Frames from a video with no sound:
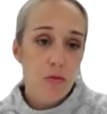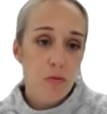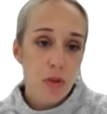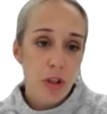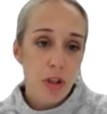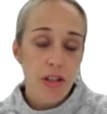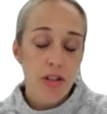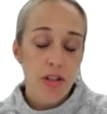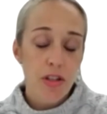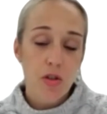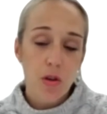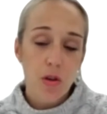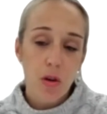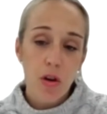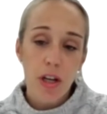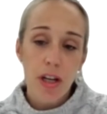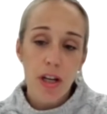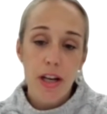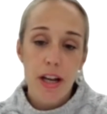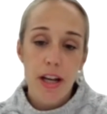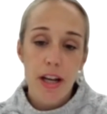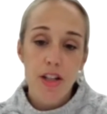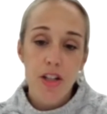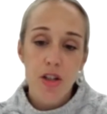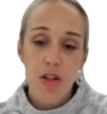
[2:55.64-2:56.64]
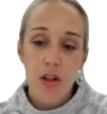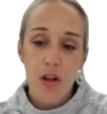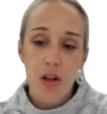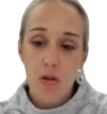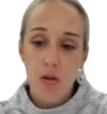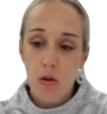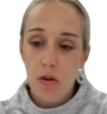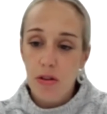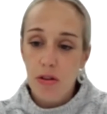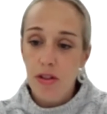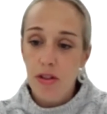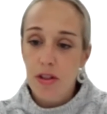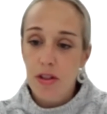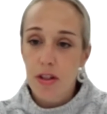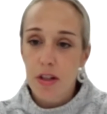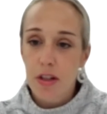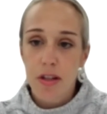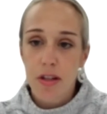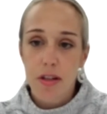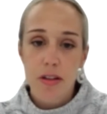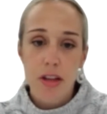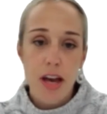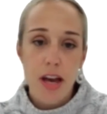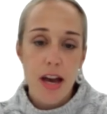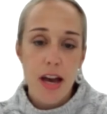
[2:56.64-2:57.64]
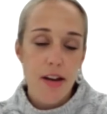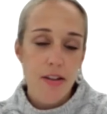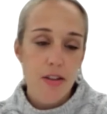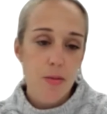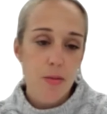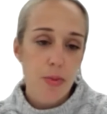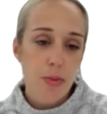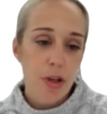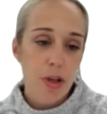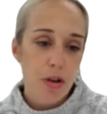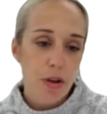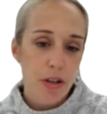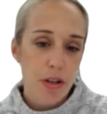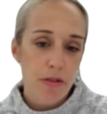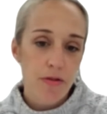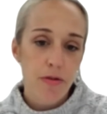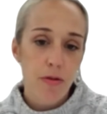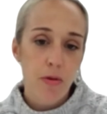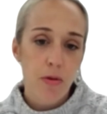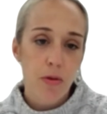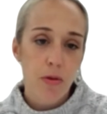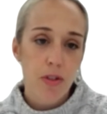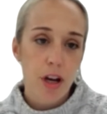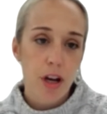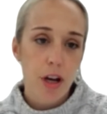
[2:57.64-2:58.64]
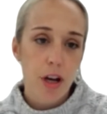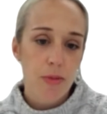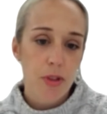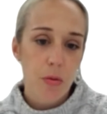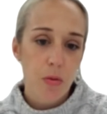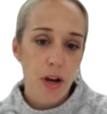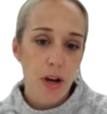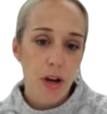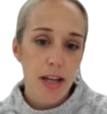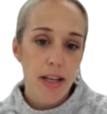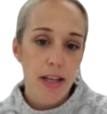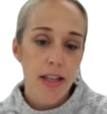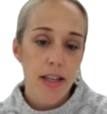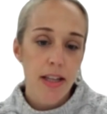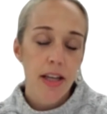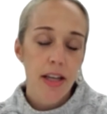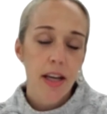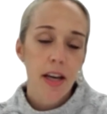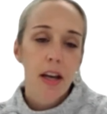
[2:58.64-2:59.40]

really strong connection across the, the house period four times a week.